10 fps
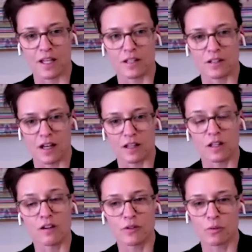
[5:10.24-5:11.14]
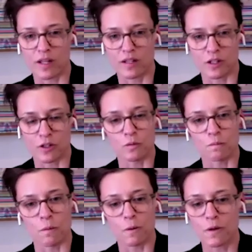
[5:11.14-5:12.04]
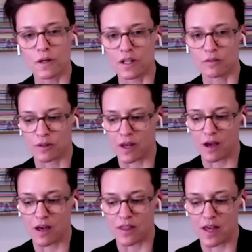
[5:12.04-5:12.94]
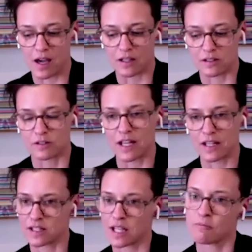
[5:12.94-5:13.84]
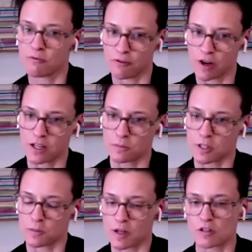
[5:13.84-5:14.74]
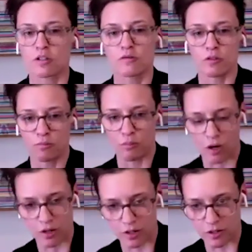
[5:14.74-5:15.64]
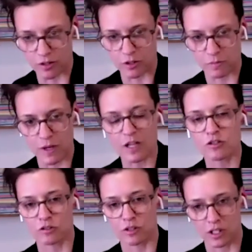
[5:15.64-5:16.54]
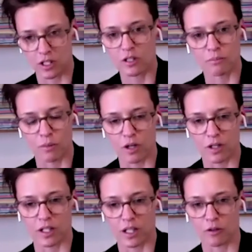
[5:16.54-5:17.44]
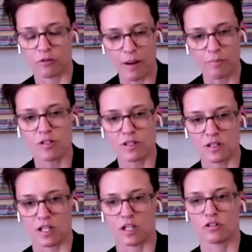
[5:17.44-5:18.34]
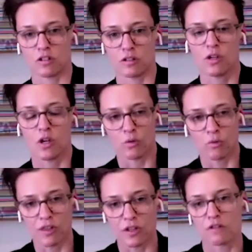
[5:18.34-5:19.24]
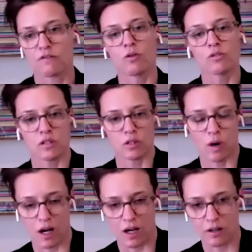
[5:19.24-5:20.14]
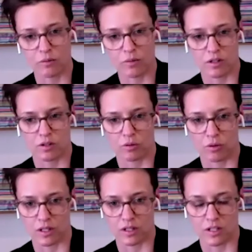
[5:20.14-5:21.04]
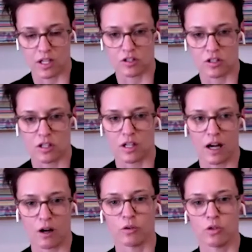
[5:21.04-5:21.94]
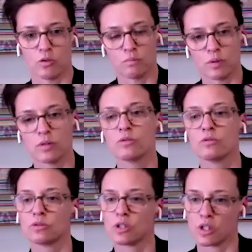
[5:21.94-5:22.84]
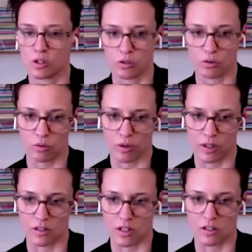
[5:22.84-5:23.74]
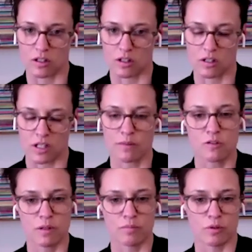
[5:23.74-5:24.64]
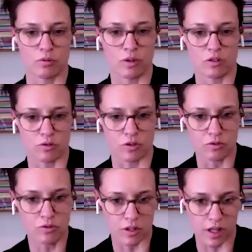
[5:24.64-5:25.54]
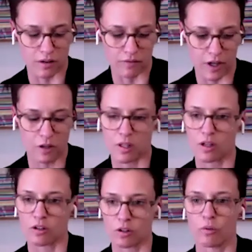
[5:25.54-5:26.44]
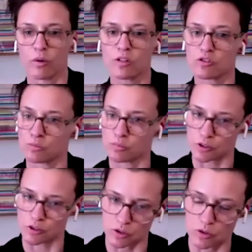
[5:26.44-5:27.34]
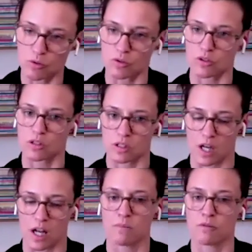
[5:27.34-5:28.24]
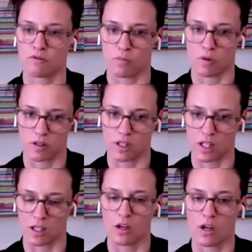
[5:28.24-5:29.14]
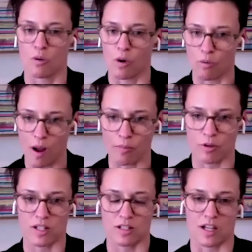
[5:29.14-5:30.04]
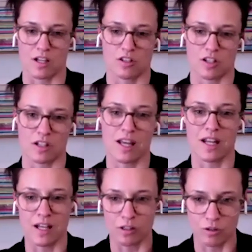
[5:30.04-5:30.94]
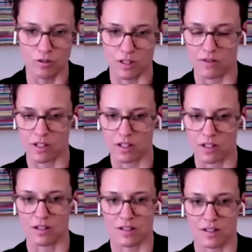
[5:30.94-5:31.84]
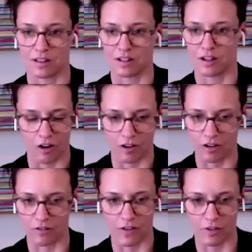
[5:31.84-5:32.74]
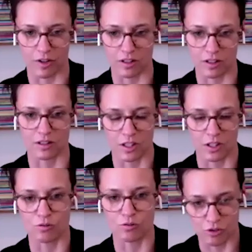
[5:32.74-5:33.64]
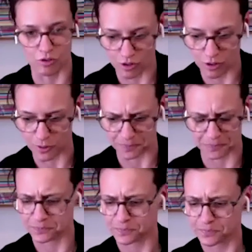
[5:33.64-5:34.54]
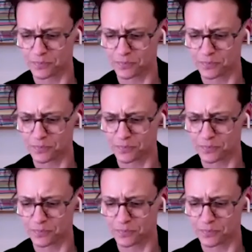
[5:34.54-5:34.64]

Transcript: And I love the way that you put that same phrase, but especially for marketers, especially in marketing, representation within the folks that you hire within your organization, how you build your organization, and the types of people you introduce to that environment are going to produce the type of marketing where representation and inclusivity is at the heart of everything that you do.